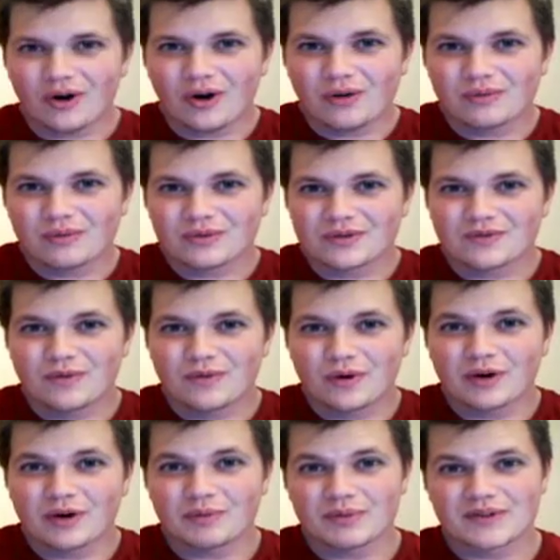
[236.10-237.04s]
Almost
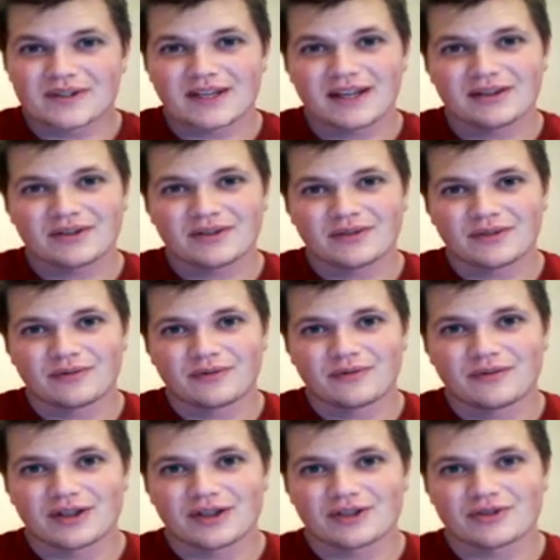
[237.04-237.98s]
40% of the
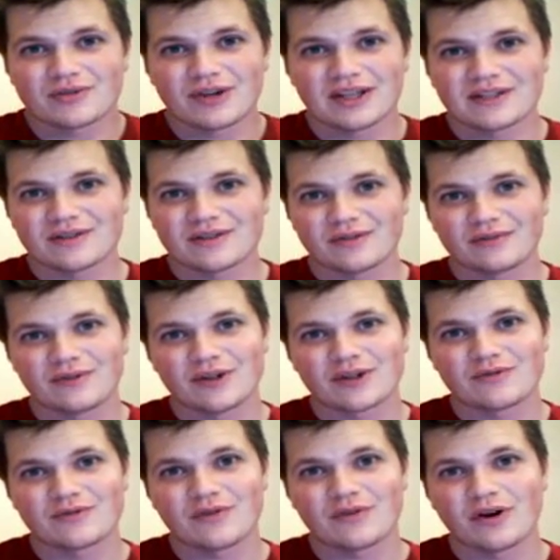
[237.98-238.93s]
fish raised on
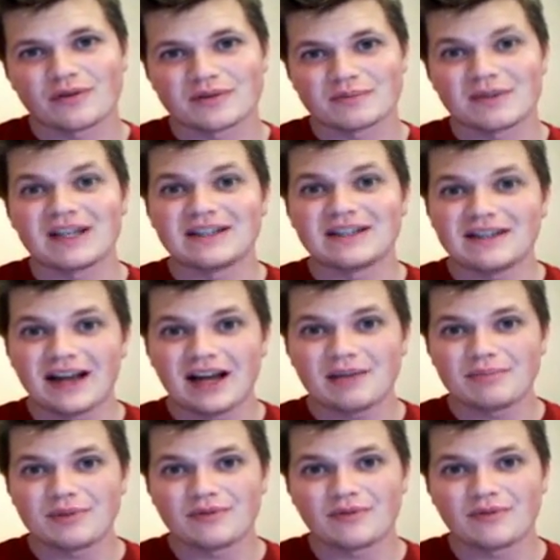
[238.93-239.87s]
fish farms may
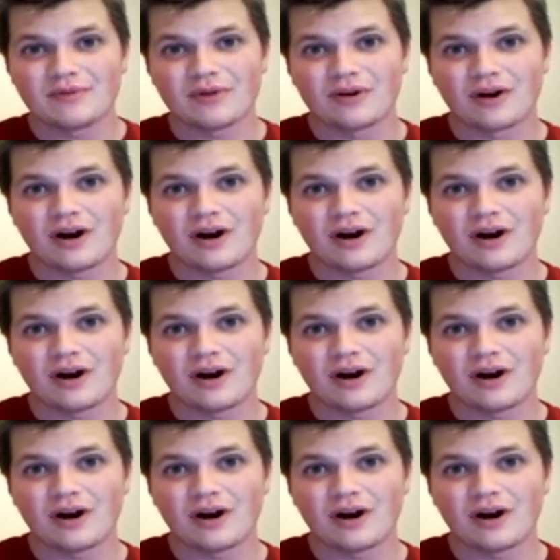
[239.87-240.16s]
die before